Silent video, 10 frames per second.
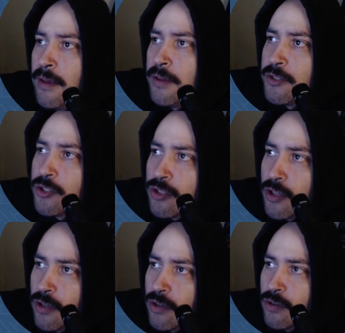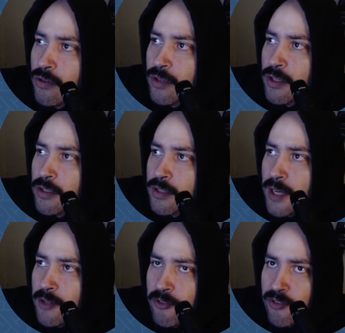So now that
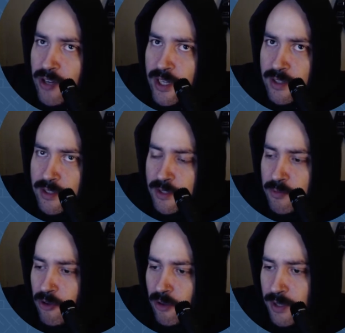we've created this deployment,